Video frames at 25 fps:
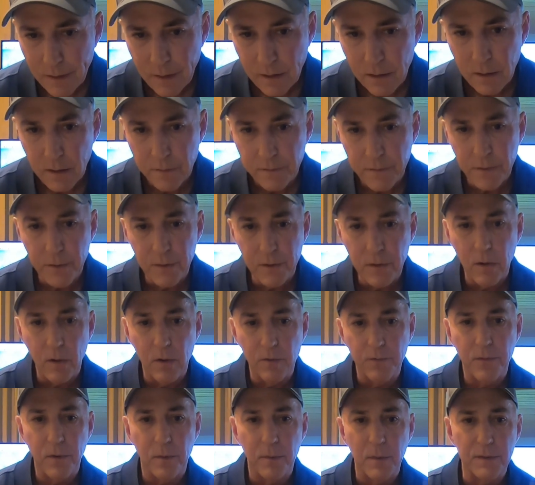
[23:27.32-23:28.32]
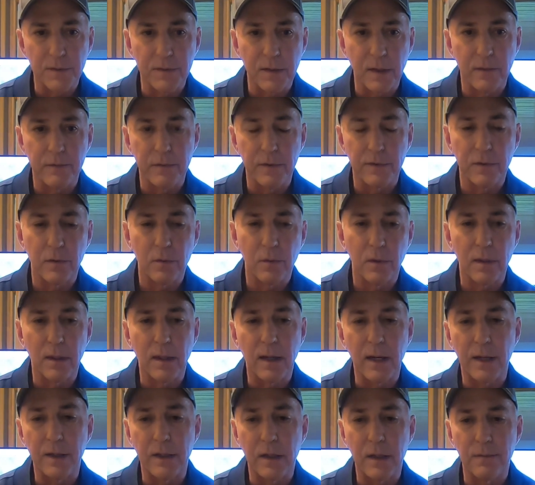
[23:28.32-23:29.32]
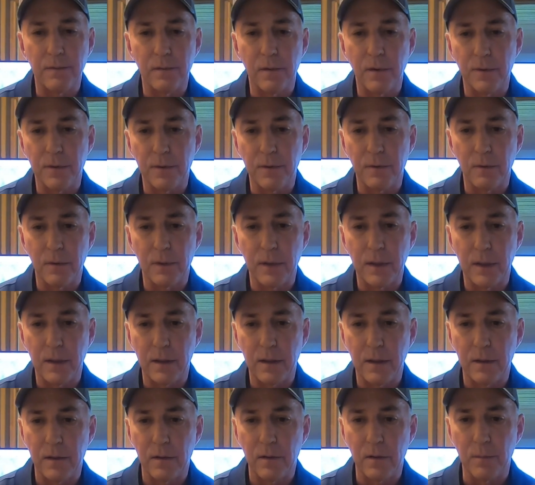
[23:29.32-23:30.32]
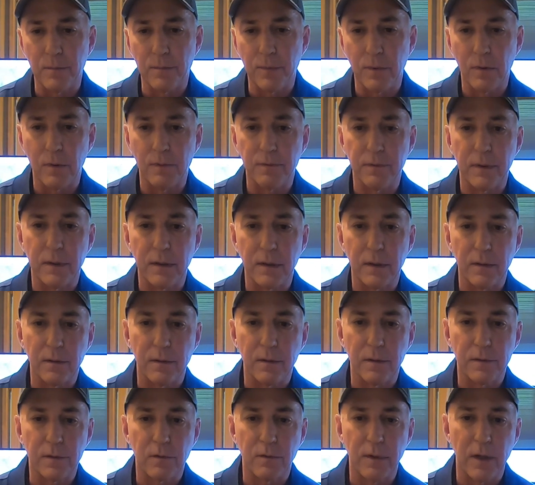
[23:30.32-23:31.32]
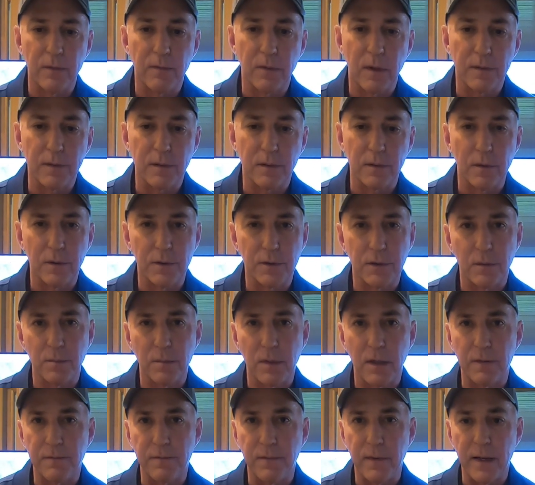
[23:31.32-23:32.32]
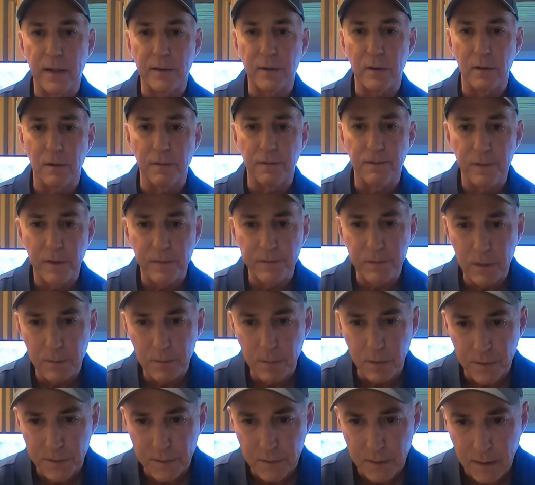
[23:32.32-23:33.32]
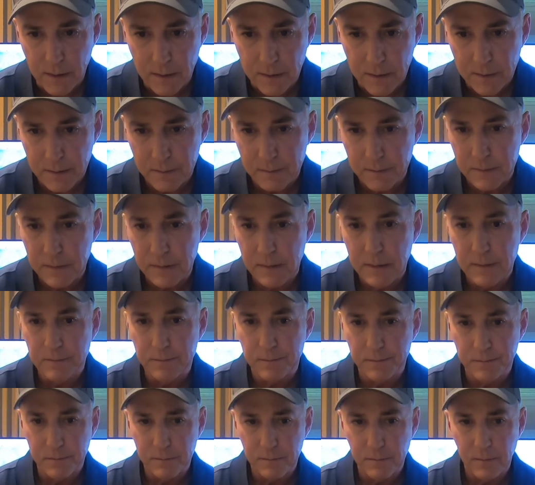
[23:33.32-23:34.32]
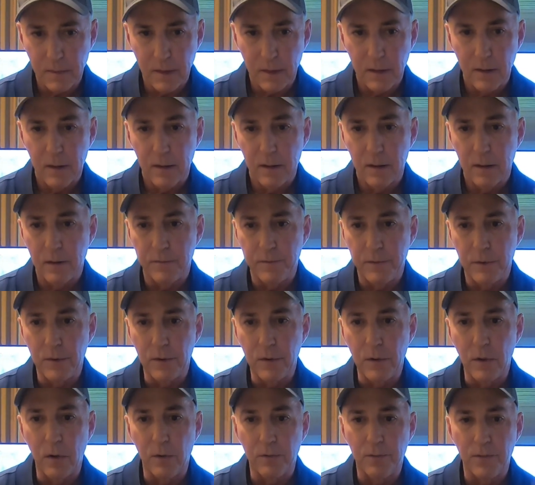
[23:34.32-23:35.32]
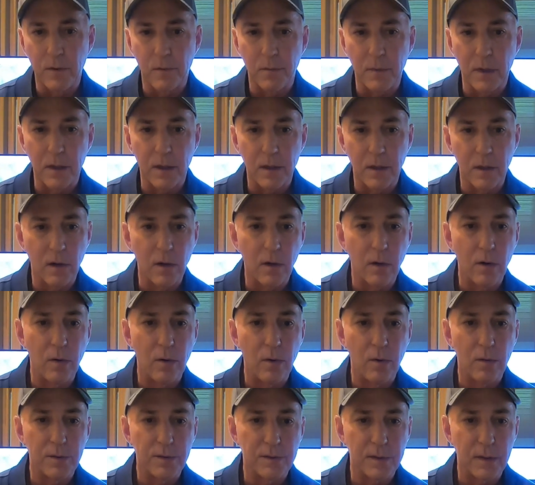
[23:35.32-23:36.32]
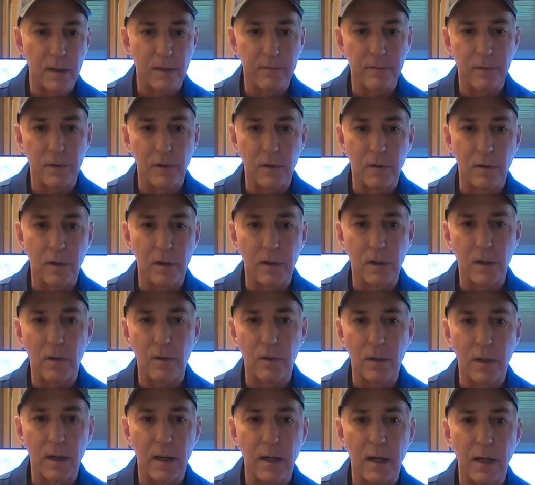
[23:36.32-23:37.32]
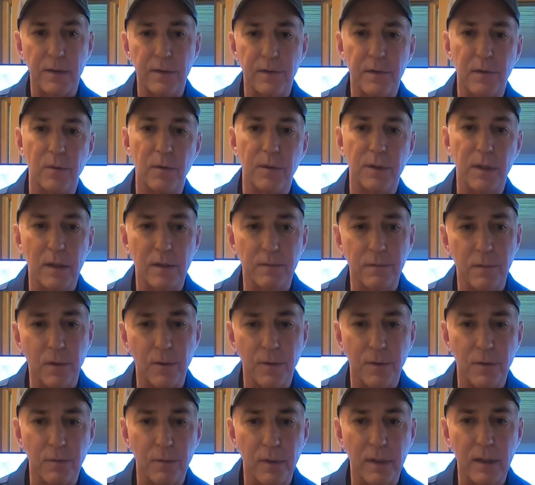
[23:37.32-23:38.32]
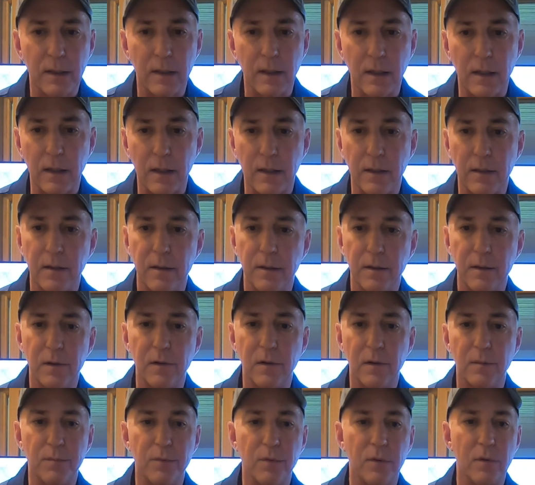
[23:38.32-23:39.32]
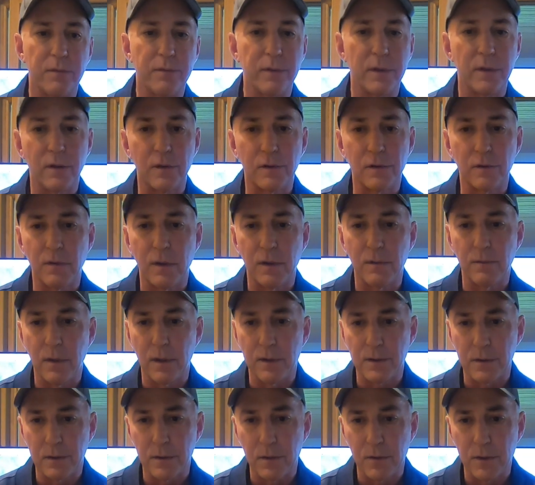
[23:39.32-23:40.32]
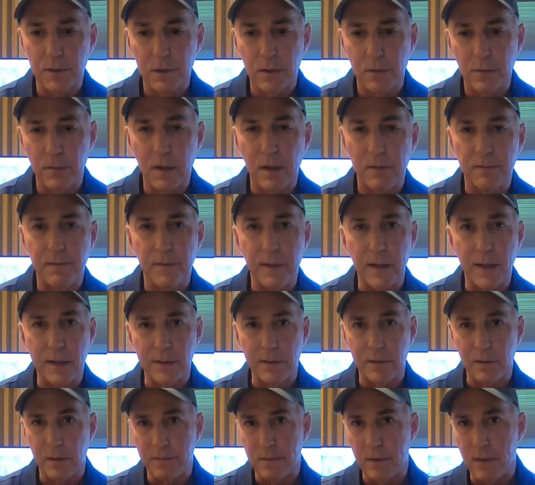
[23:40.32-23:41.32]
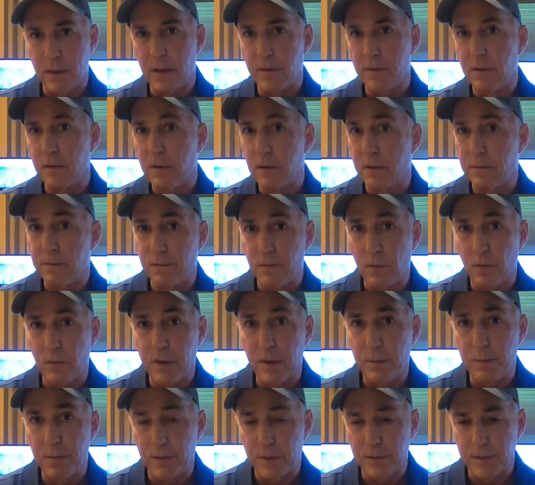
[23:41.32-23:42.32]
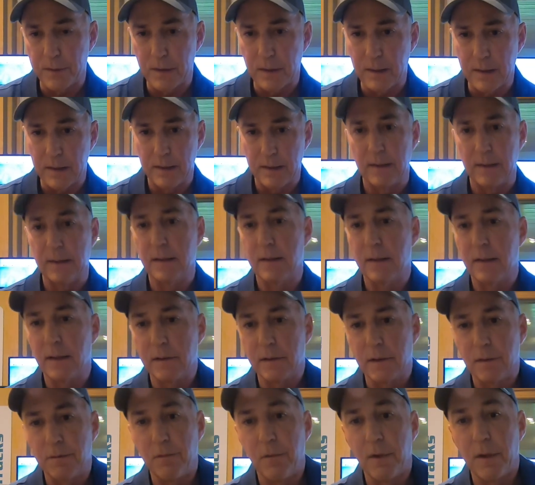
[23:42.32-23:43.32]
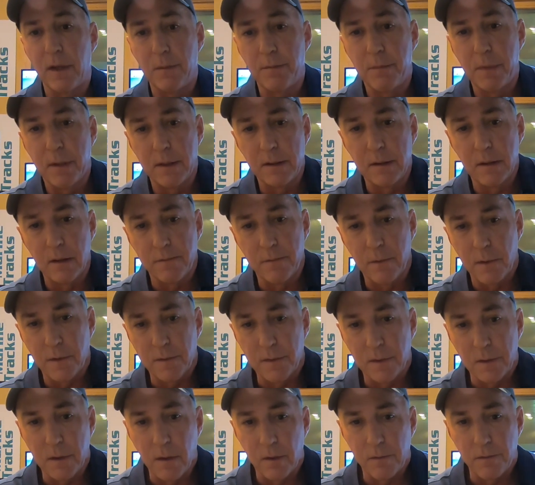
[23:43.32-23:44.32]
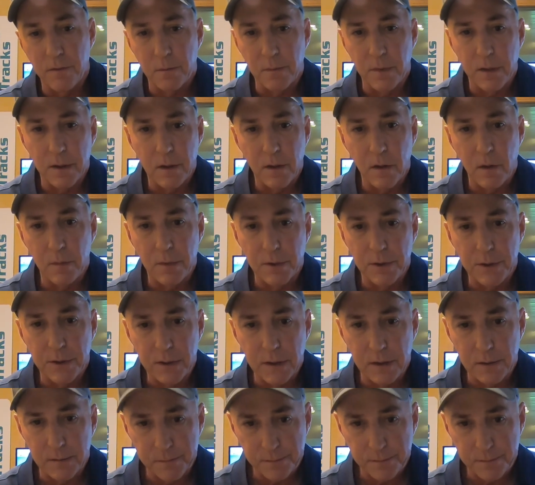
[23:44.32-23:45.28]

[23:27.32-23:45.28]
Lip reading: If you go from a 7 to a 9 Evo 3, you're improving the screen resolution by a factor of 50%. If you go from a Go 7 or a Go 9 to an Evo 3.9, you're improving your screen resolution by a factor of 140%. It's a really big difference to go from a Go machine.